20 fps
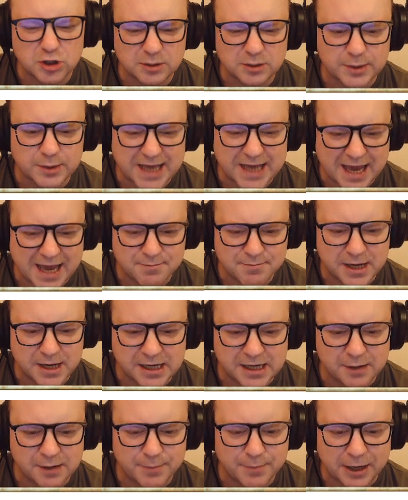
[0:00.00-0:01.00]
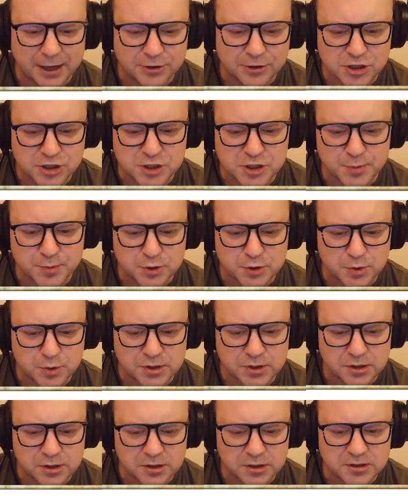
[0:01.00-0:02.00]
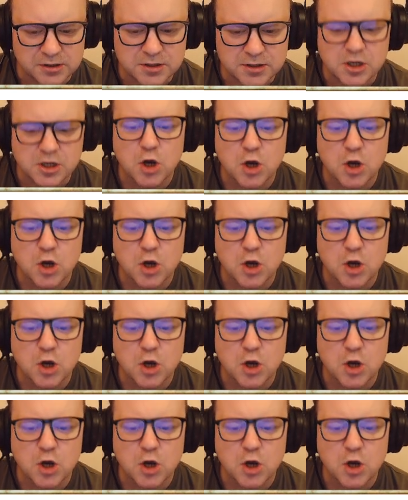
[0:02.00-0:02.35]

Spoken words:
we can make comparisons between the years.